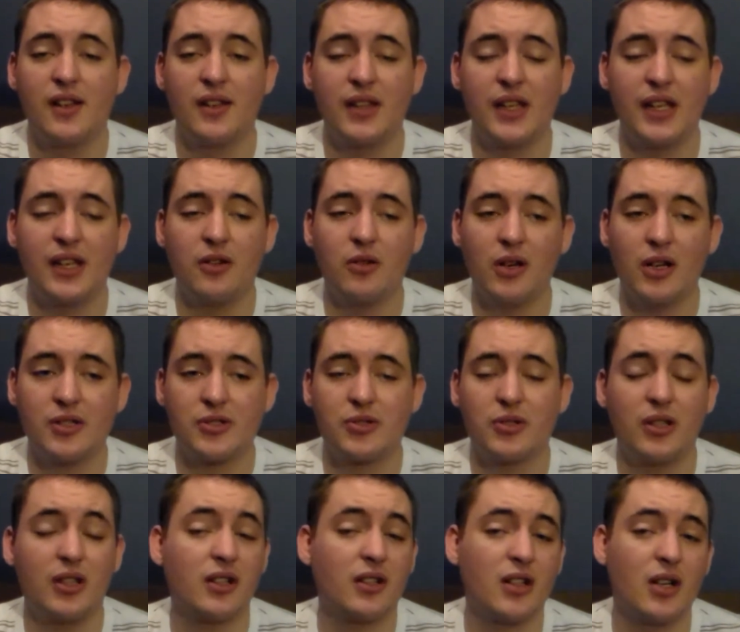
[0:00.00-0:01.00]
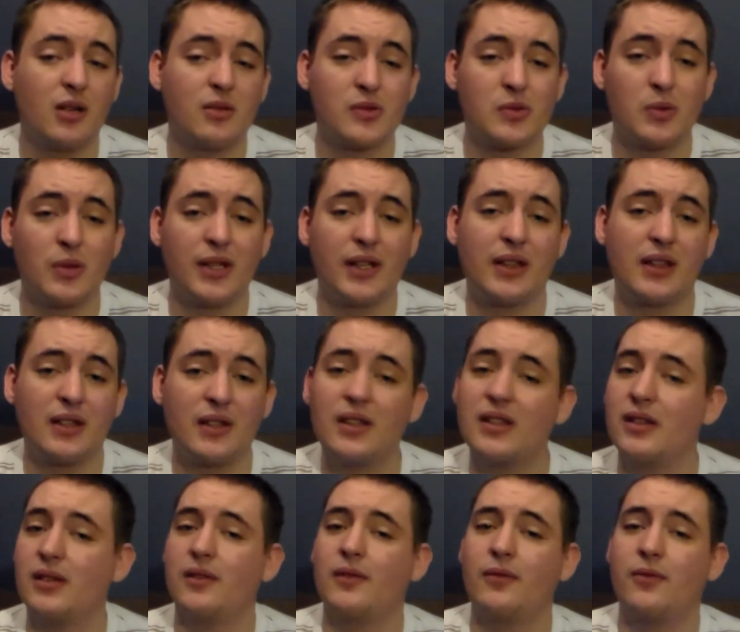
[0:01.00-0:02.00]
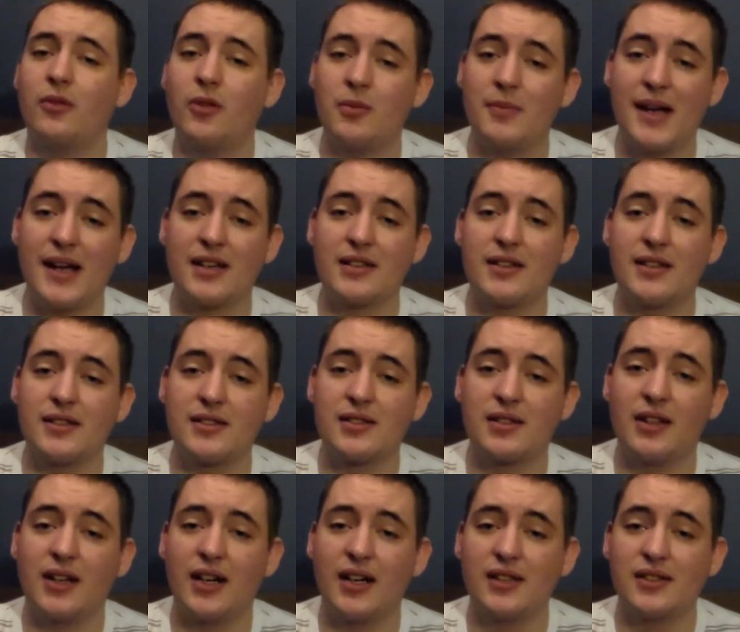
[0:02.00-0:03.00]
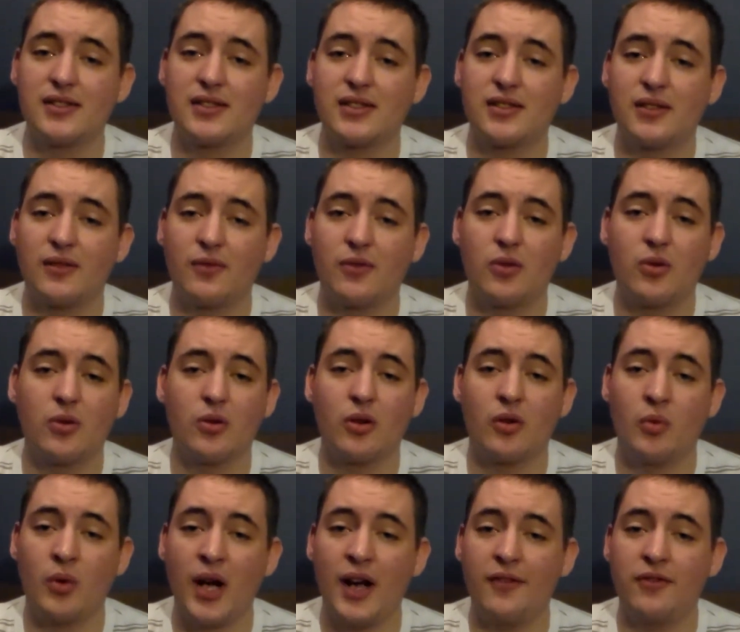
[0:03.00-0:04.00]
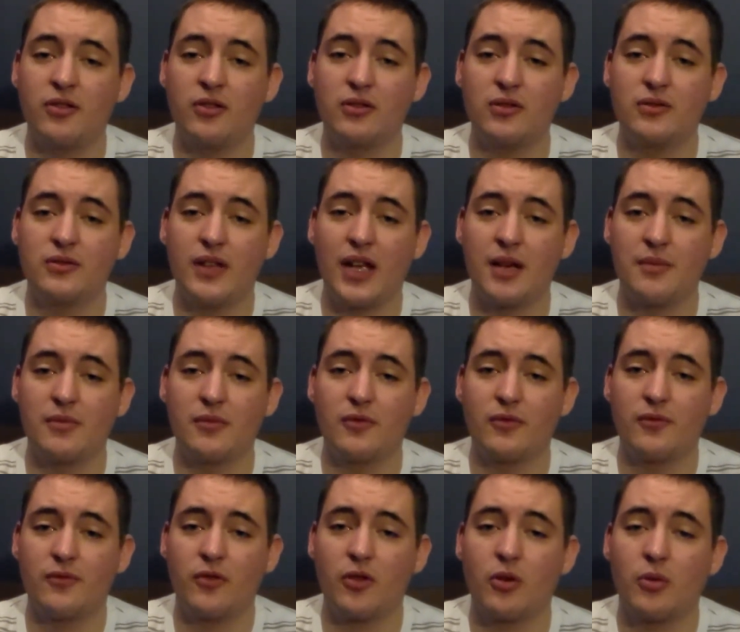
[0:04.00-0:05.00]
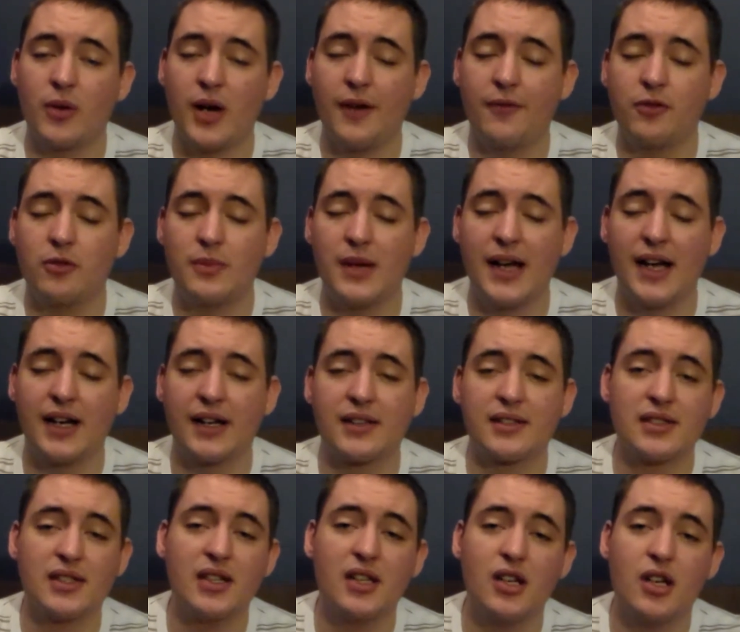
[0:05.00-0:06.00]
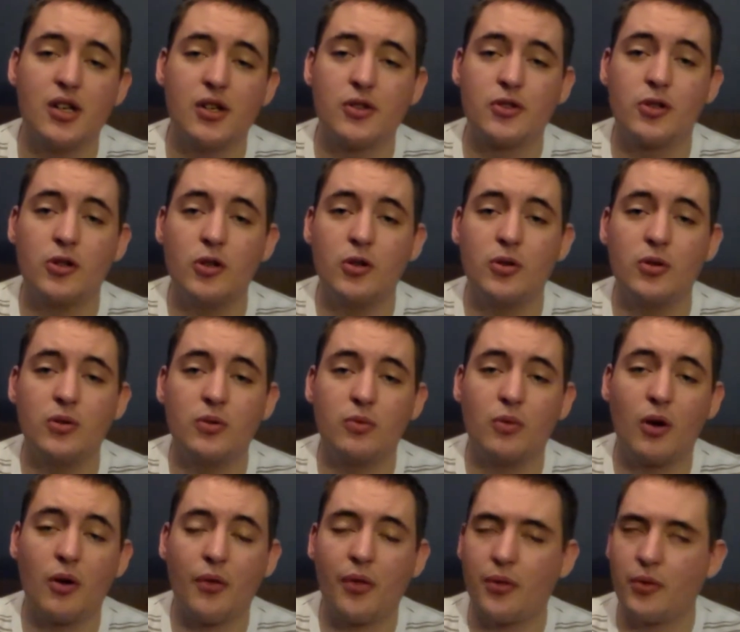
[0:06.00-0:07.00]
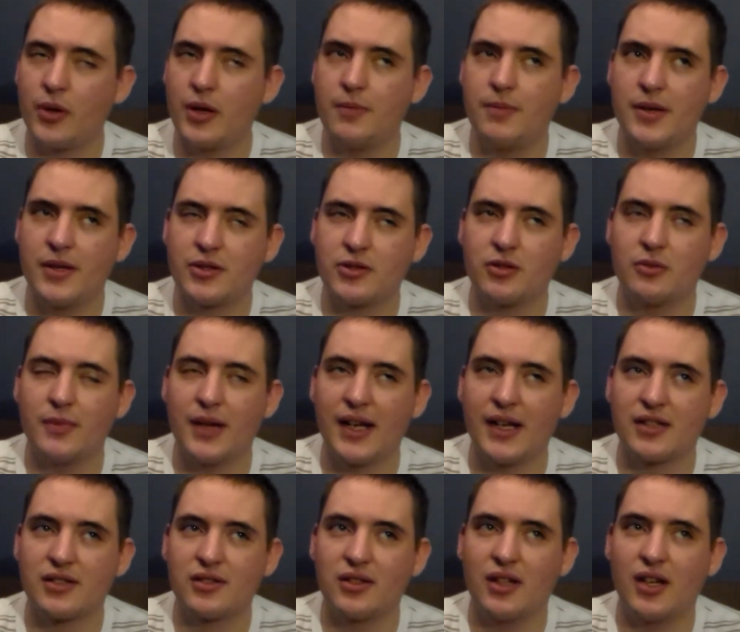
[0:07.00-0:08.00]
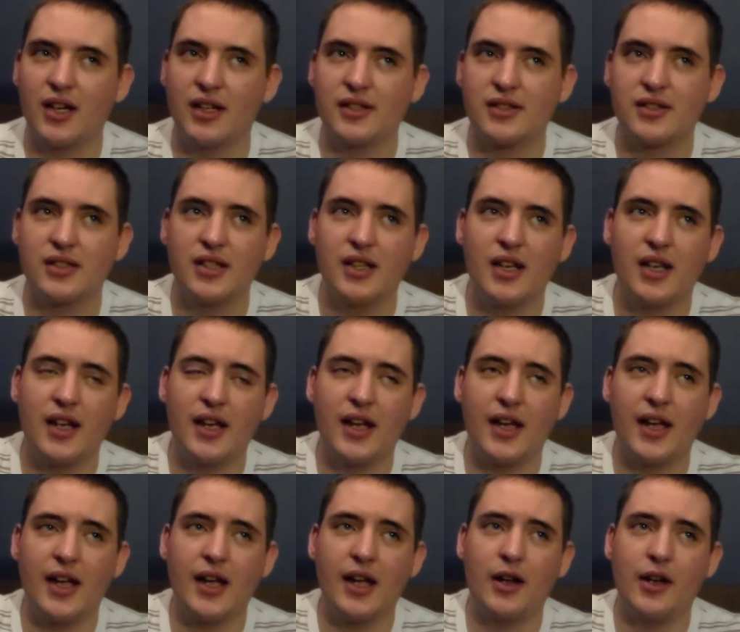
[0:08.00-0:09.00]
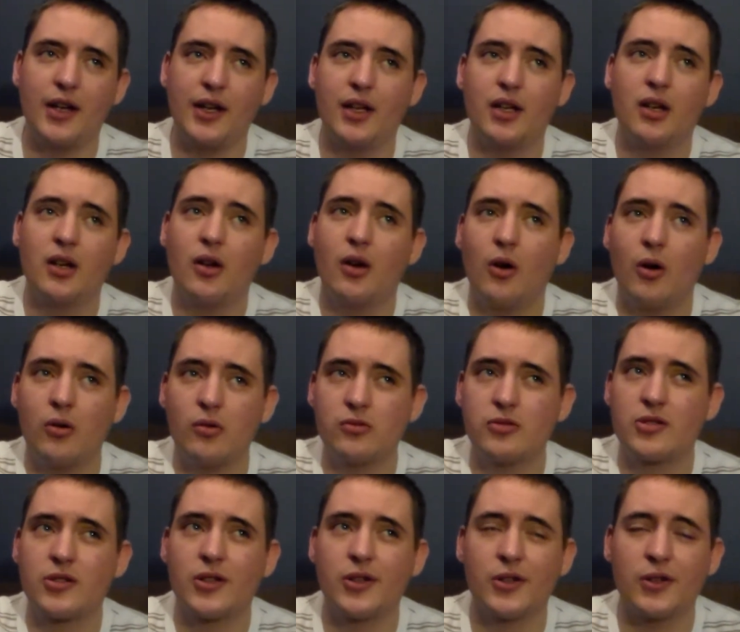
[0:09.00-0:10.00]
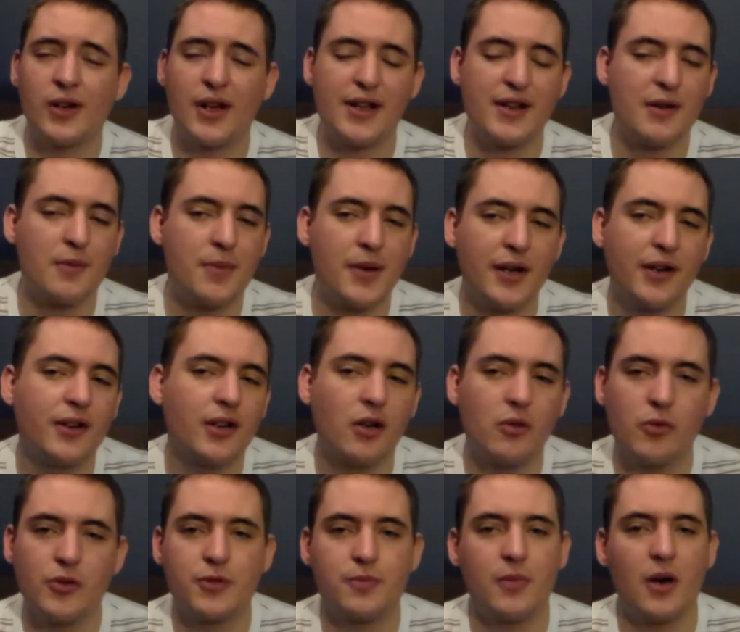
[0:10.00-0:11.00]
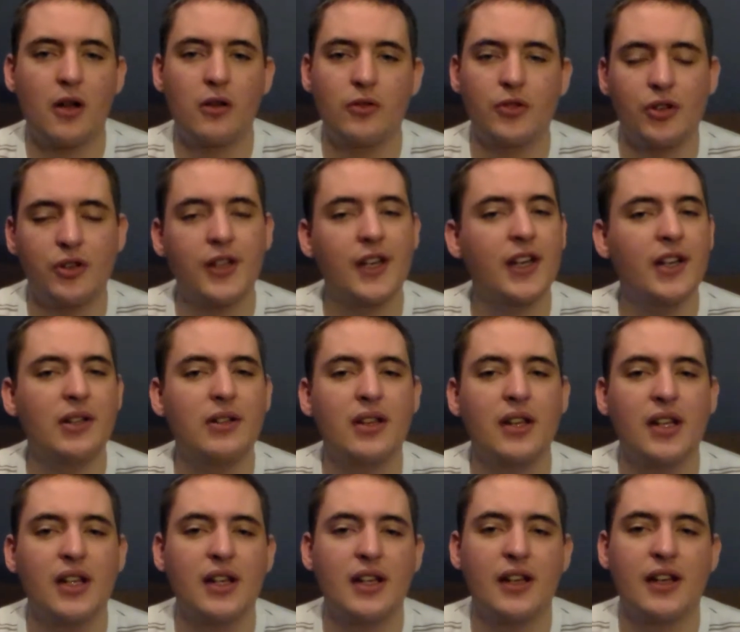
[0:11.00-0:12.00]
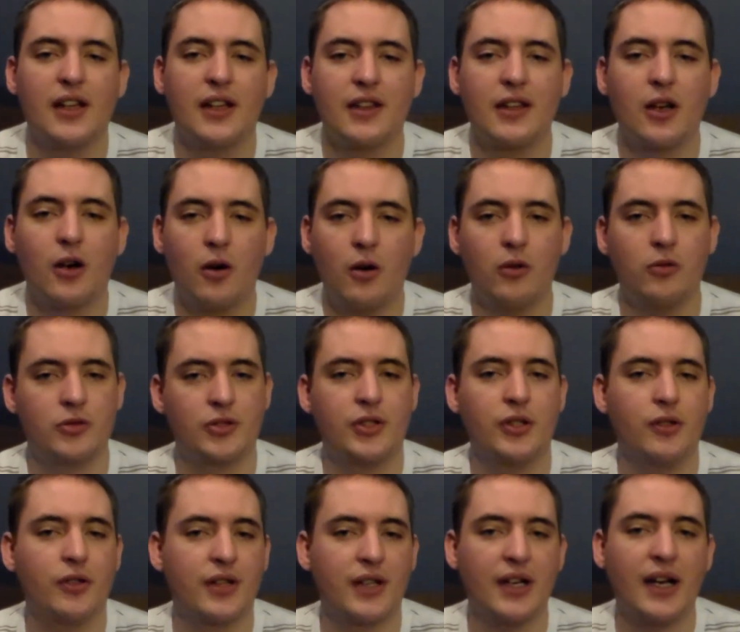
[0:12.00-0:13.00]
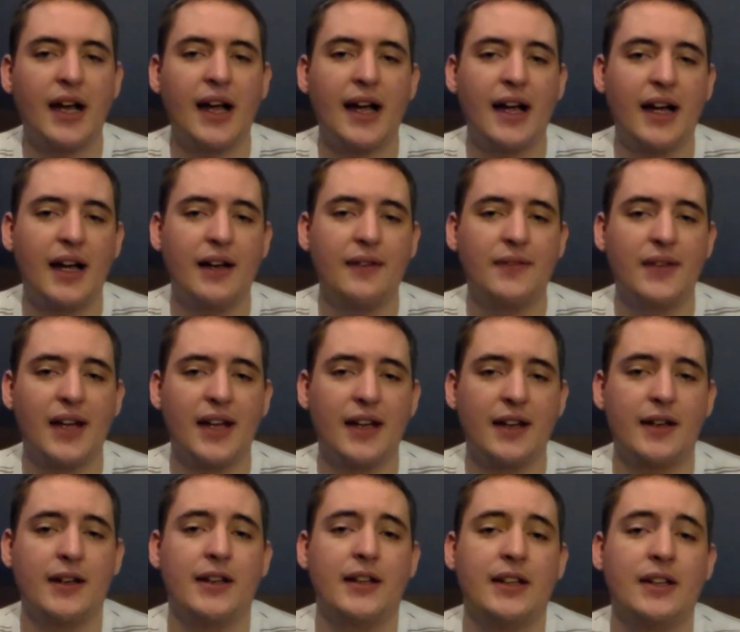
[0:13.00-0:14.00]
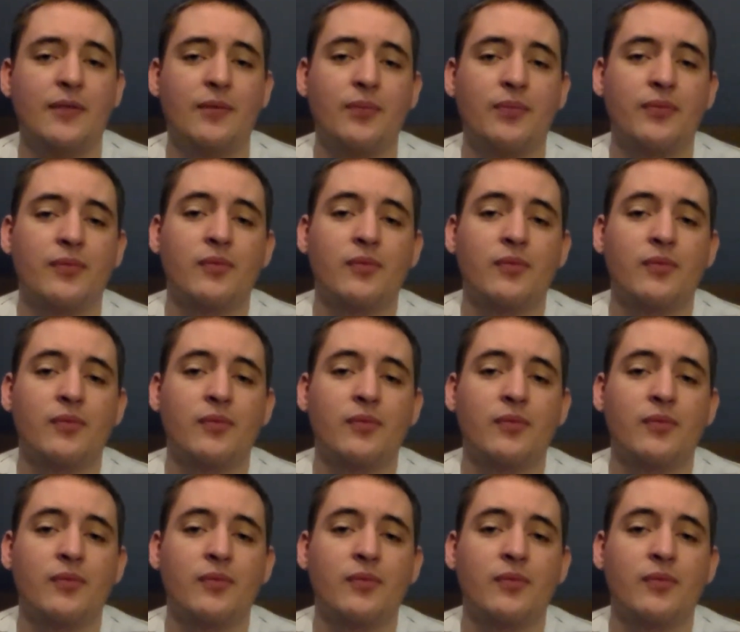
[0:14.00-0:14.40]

The cross-draw comes with 4 magazine slots for rifle mags, 3 pistol mag slots, a holster, and depending on which model you get, the holster can have a